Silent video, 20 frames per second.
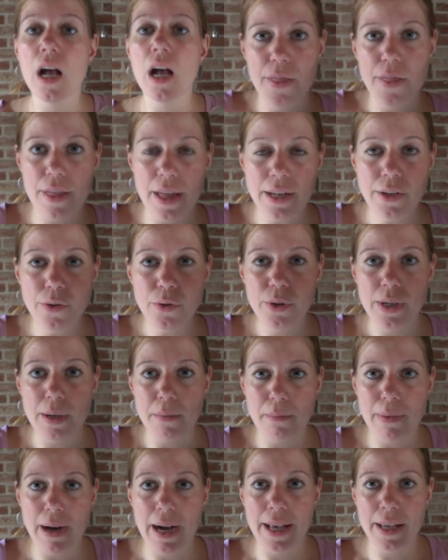then you
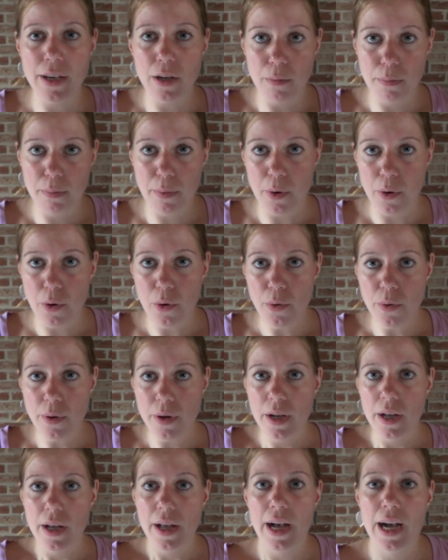can buy a bow.
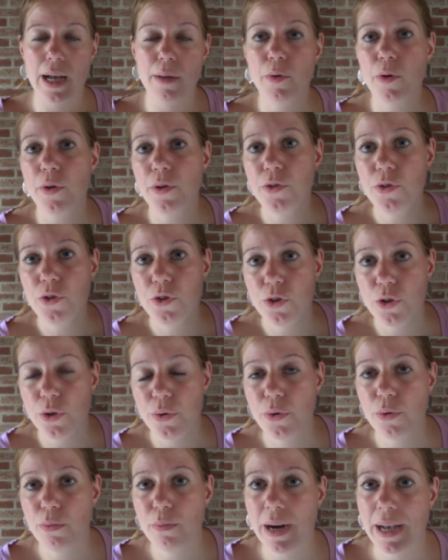I'm going to show
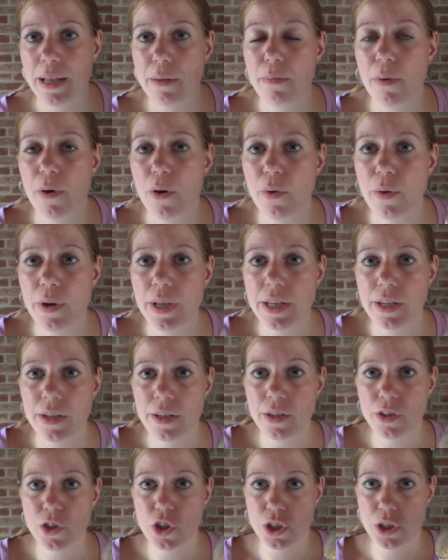you my bow
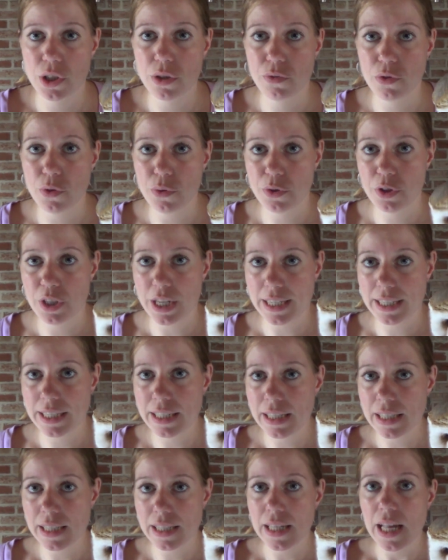in just a few
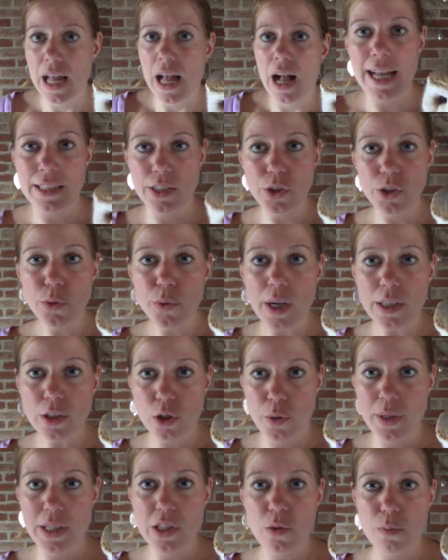seconds. And you are
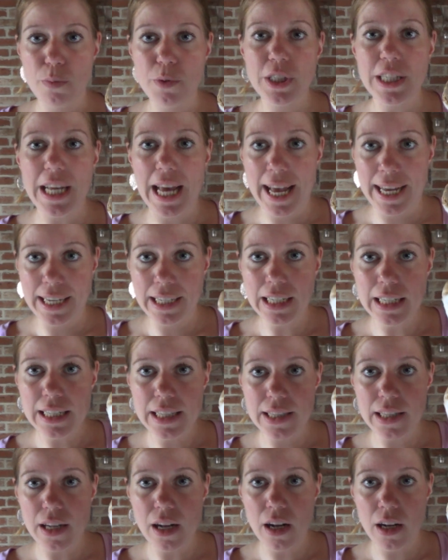going to put
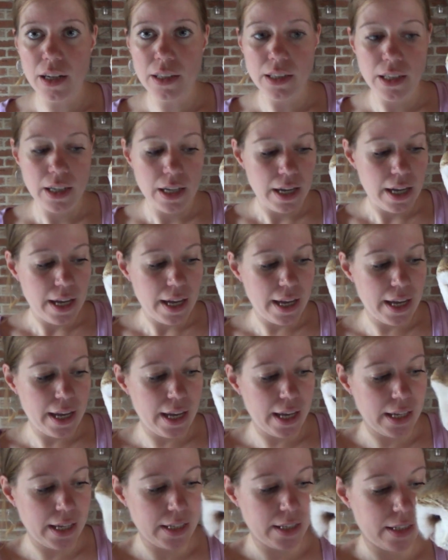anklets on
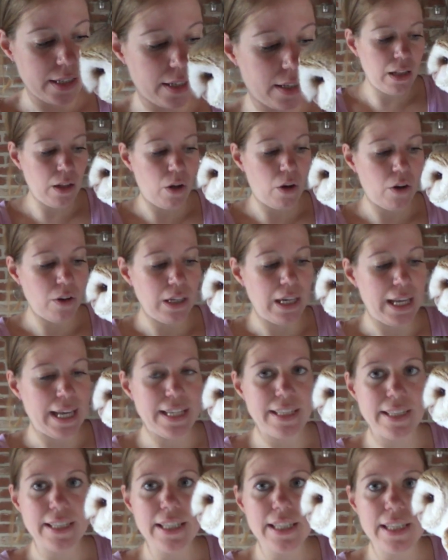and long
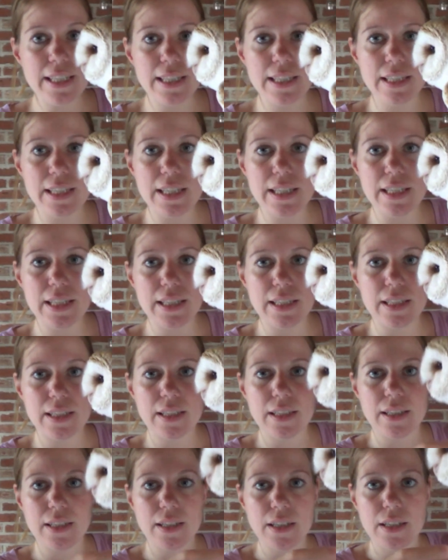laces.
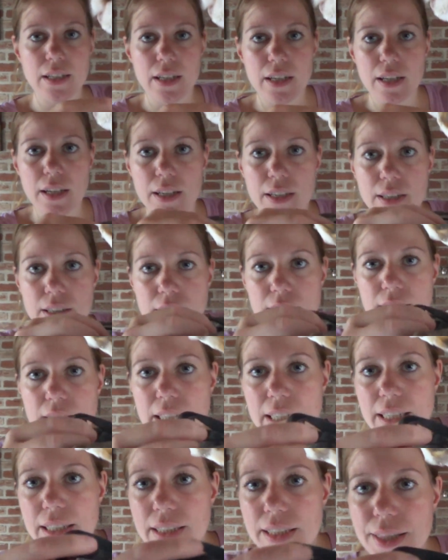These
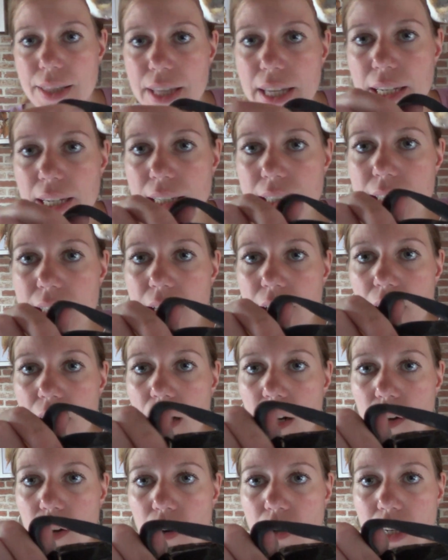things are
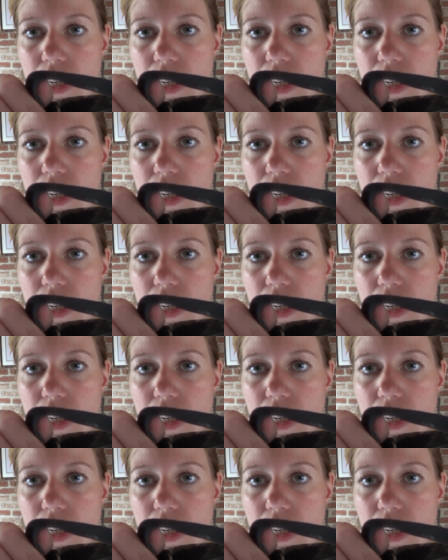long